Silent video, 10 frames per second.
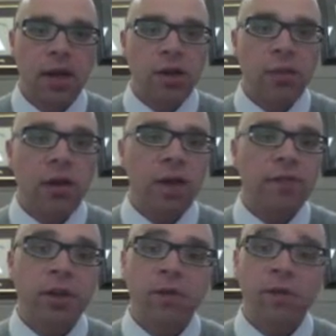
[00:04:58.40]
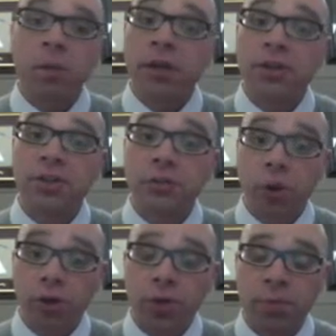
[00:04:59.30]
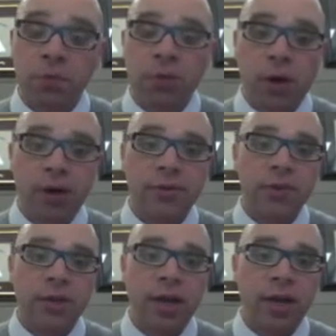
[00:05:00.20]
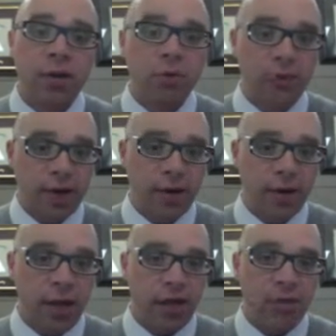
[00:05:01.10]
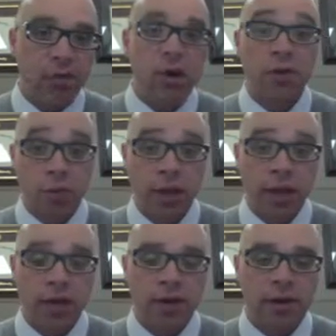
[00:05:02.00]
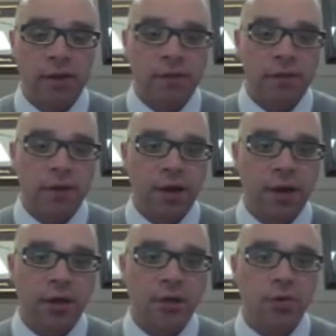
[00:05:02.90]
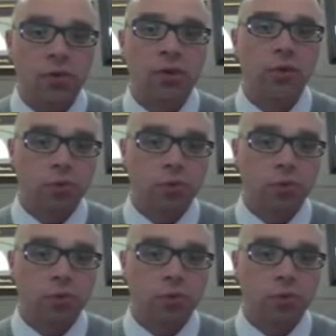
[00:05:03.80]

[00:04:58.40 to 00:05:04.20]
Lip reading: We have a link for places of worship. So on Sunday or Saturday or on the weekend, if you